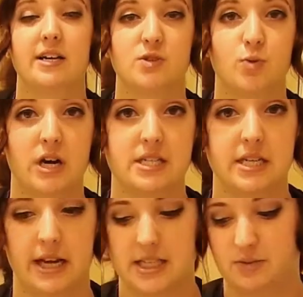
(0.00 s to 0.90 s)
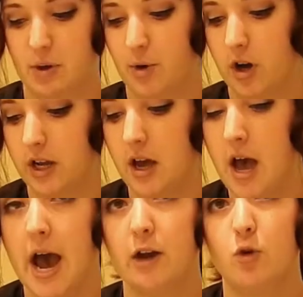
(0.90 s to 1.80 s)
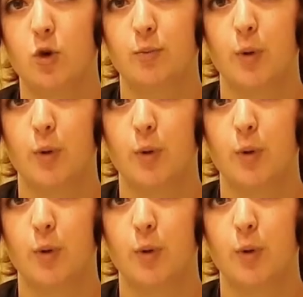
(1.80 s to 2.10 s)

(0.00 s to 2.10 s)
is pressed against my body, and hold